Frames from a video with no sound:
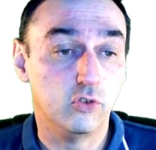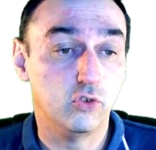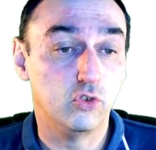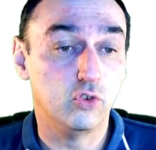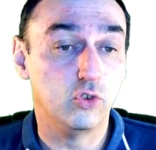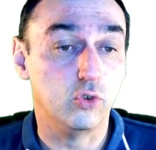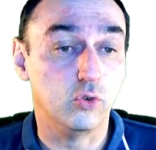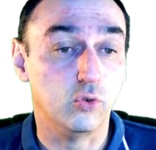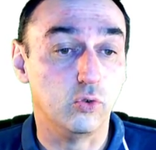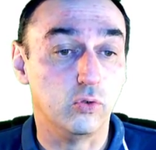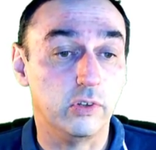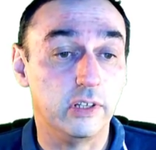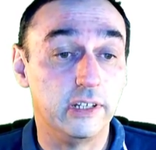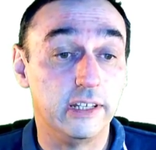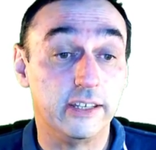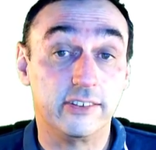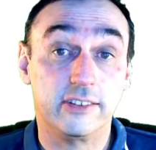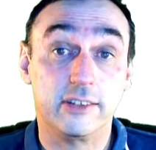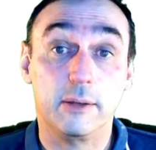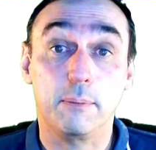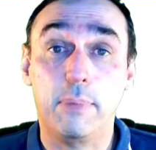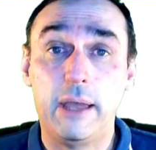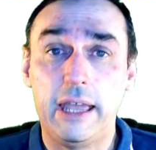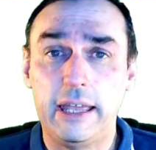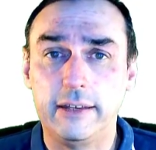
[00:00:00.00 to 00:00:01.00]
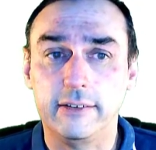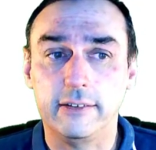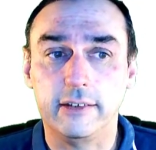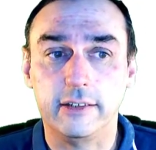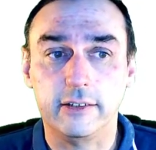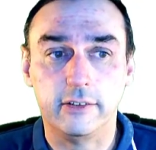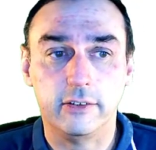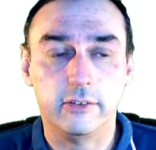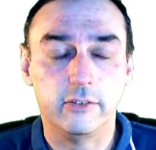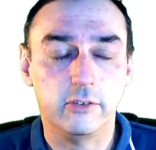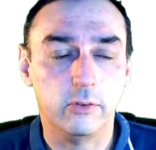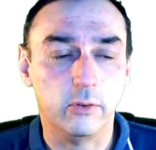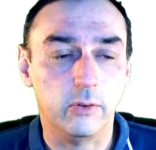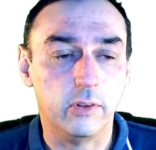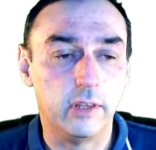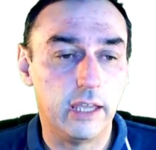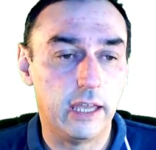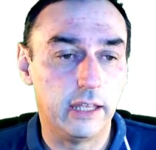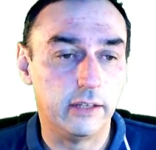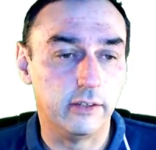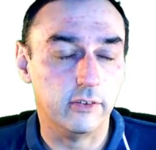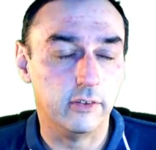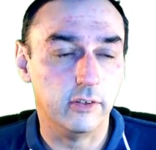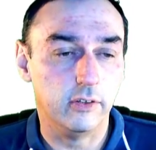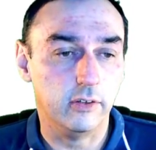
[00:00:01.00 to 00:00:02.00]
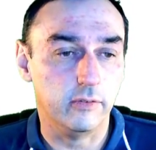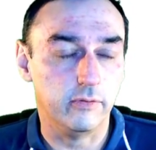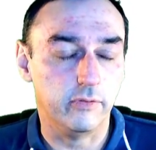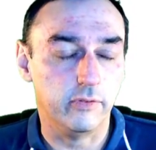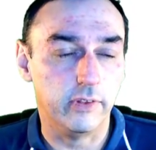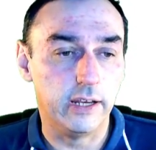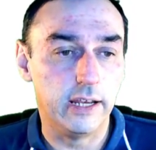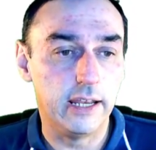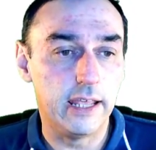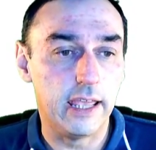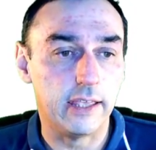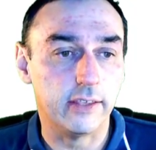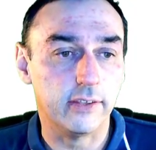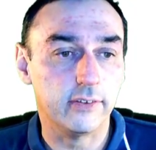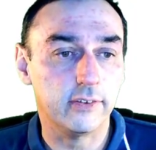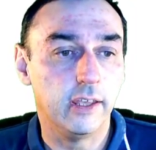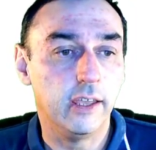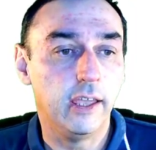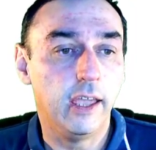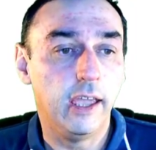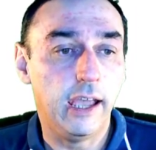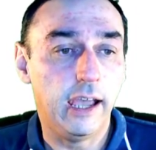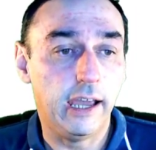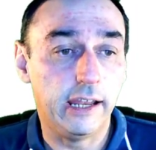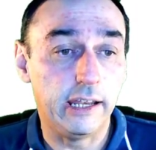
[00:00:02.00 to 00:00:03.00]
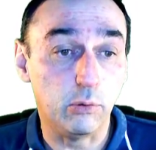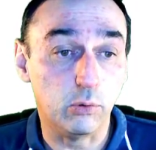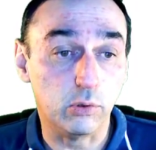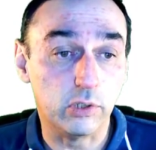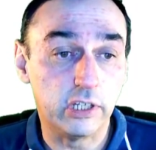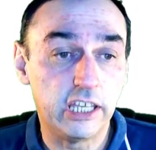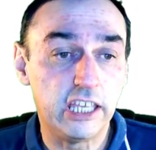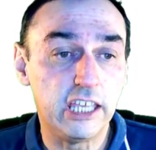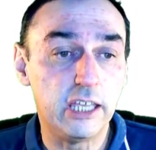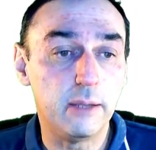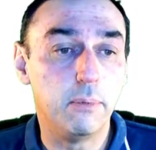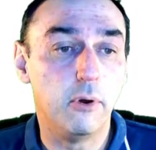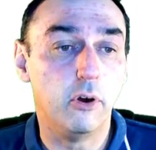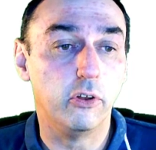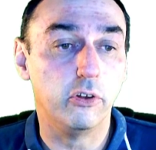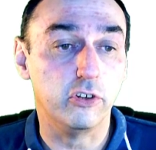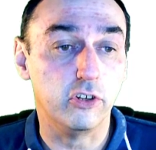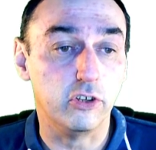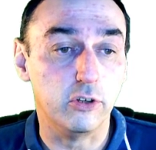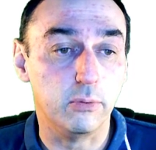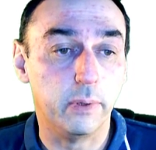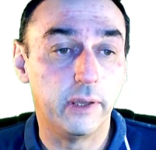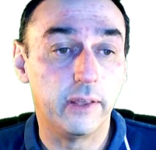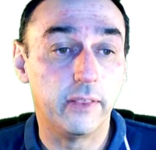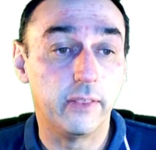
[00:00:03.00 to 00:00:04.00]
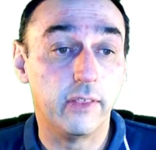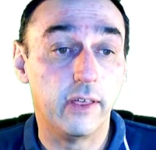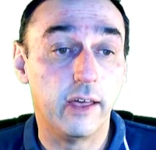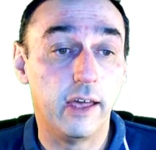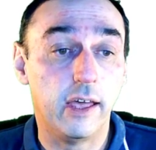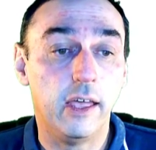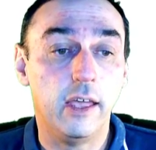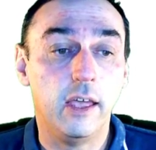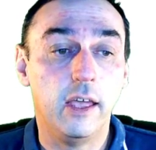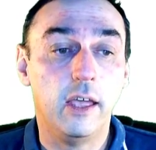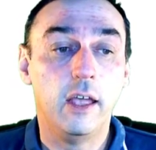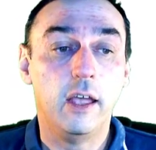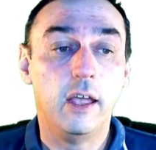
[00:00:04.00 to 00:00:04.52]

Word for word: to the list, append it to the end of the list, and it will keep on looping there